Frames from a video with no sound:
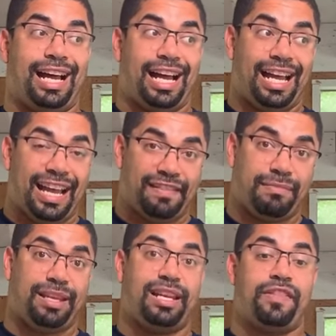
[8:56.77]
I have to
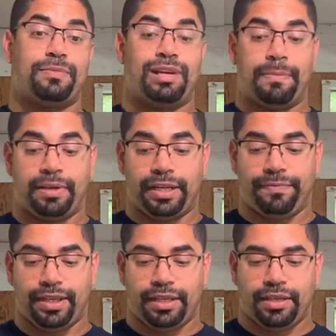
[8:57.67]
maintain this property.
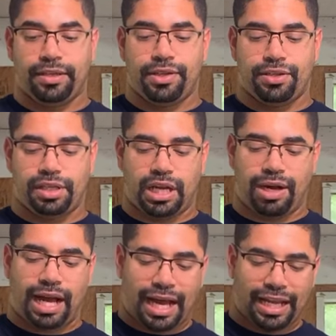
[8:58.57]
So now
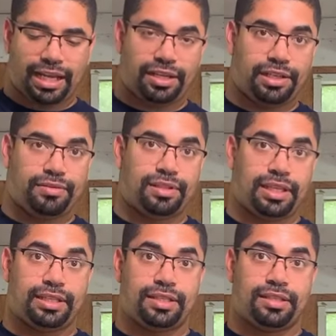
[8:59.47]
I get to use
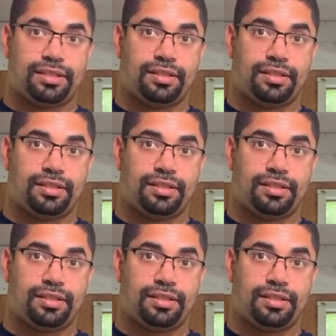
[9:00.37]
this